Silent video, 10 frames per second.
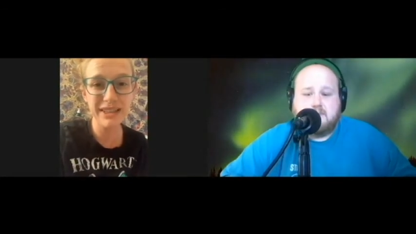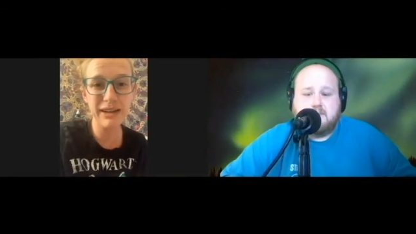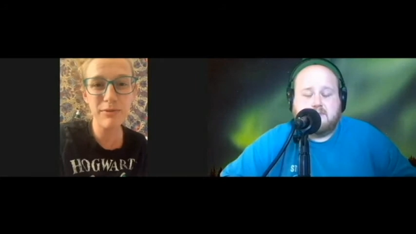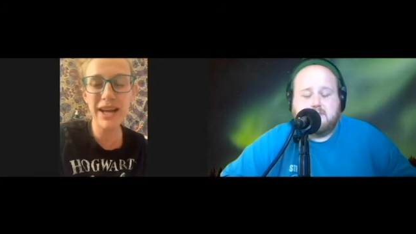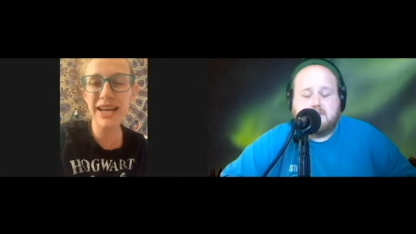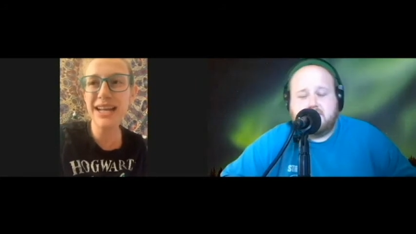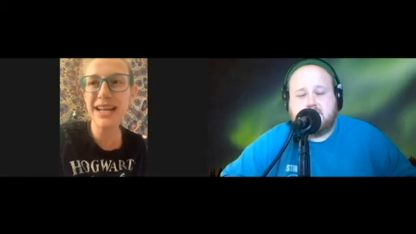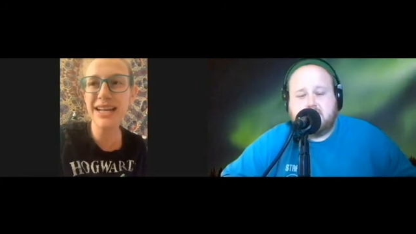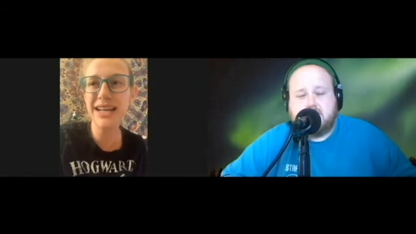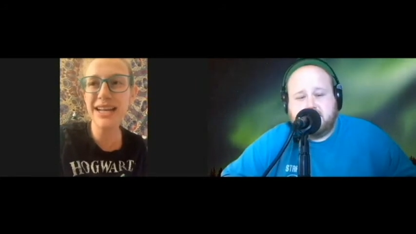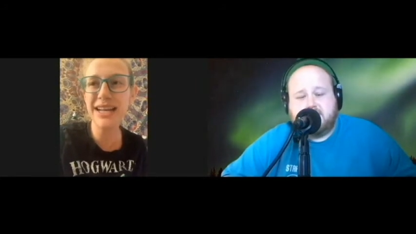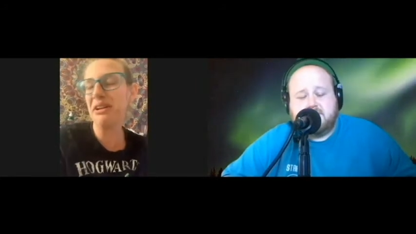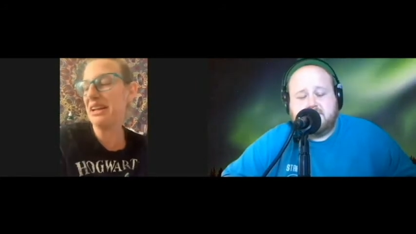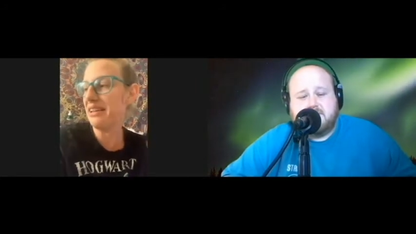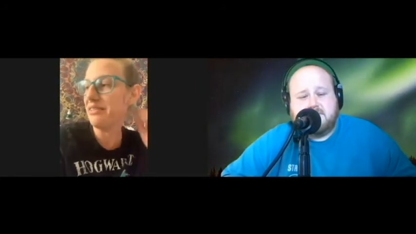Speaker 1: like why it hits
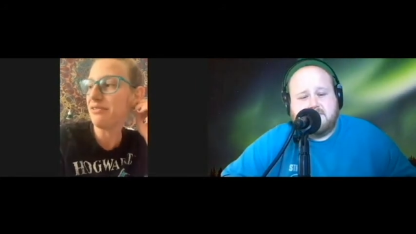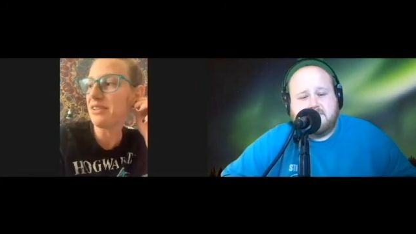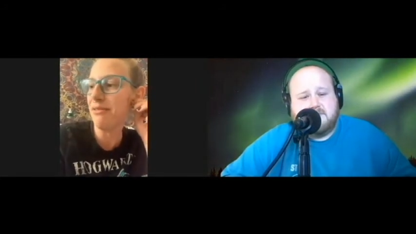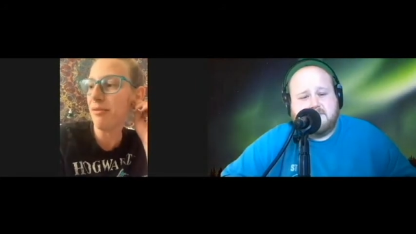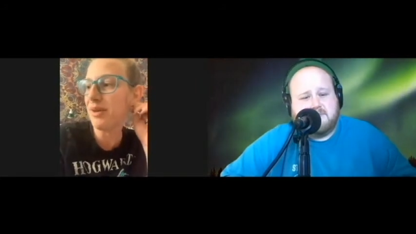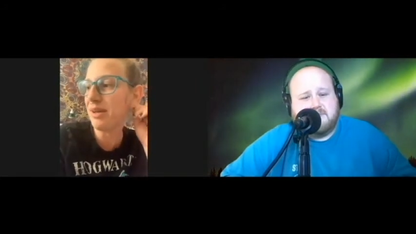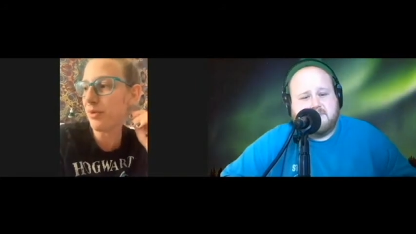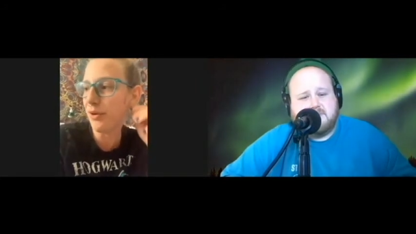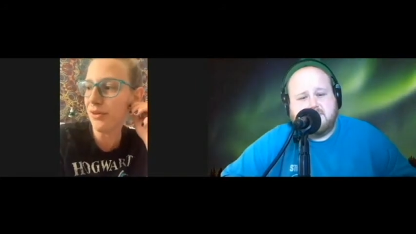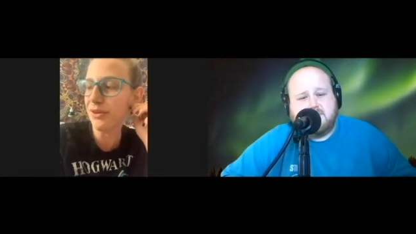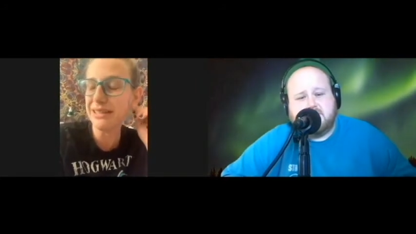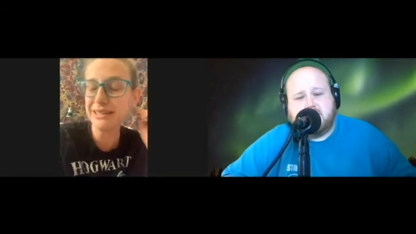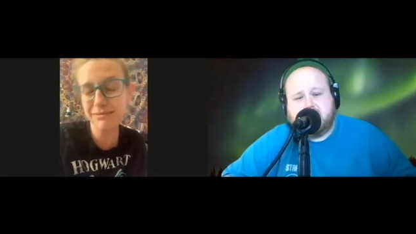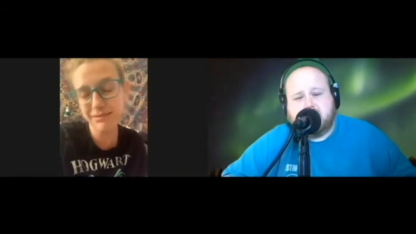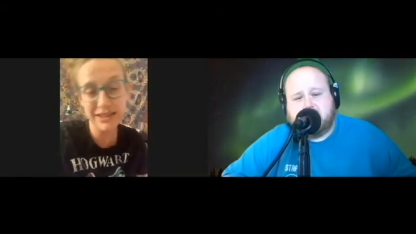differently for different people in
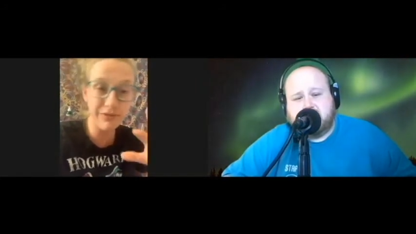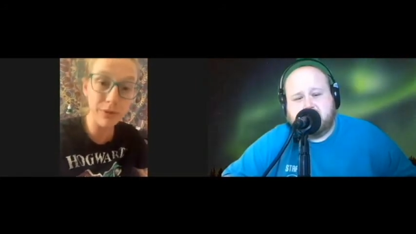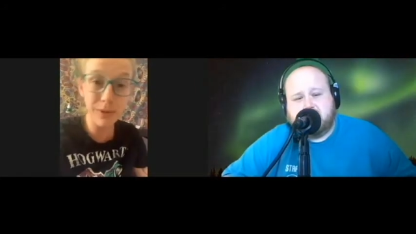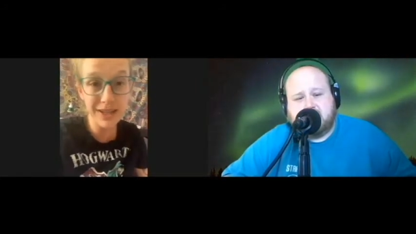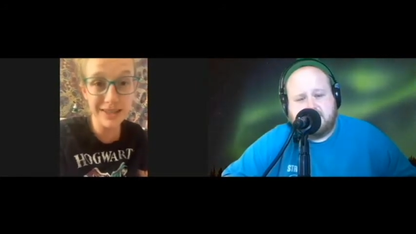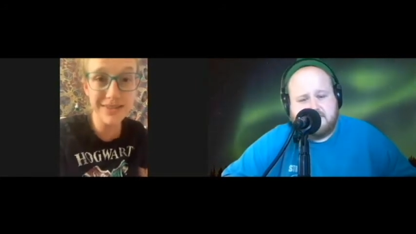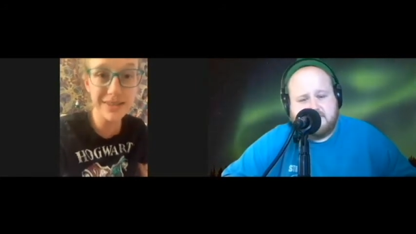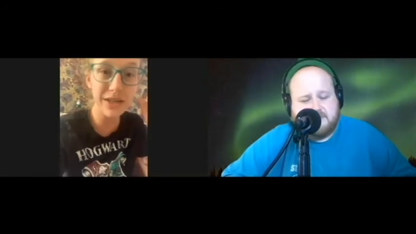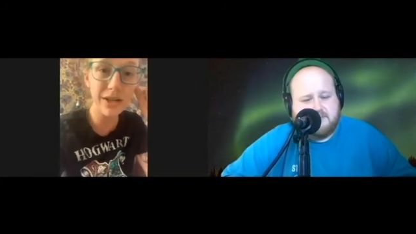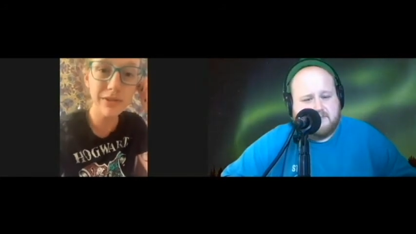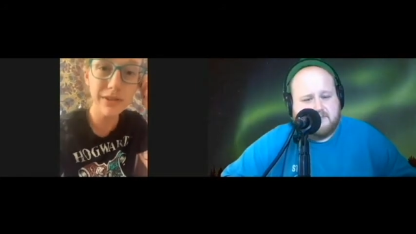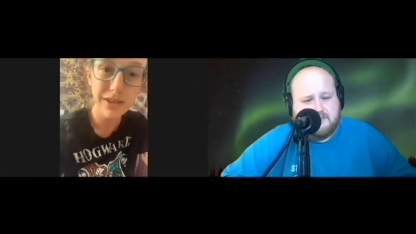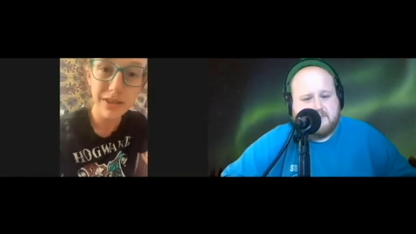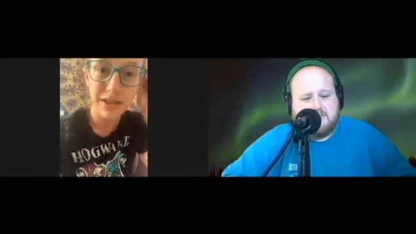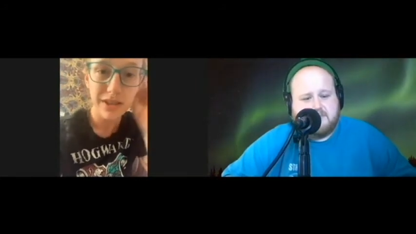different ways, you know.
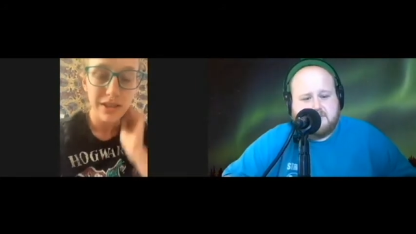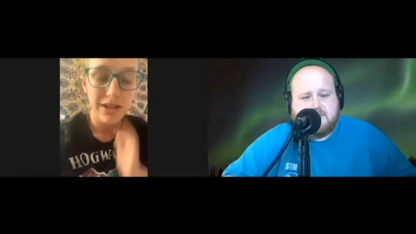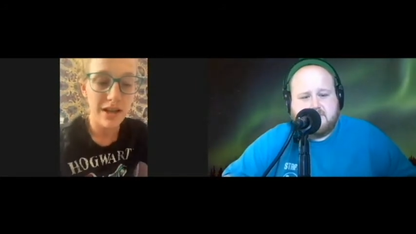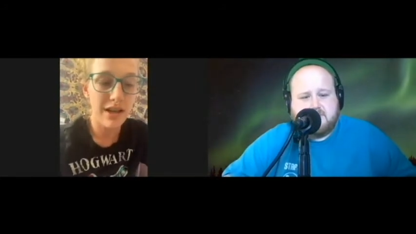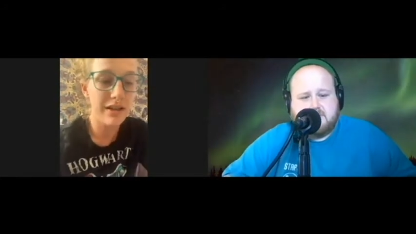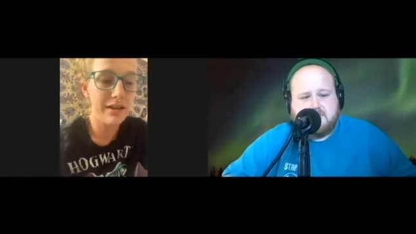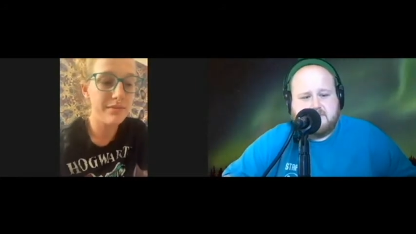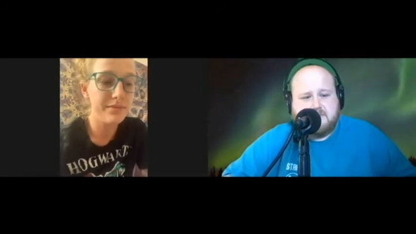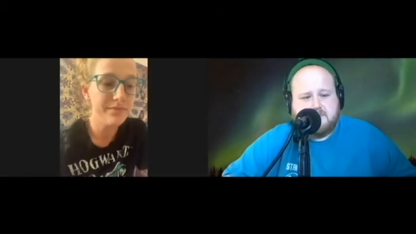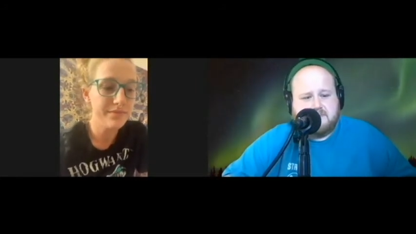Um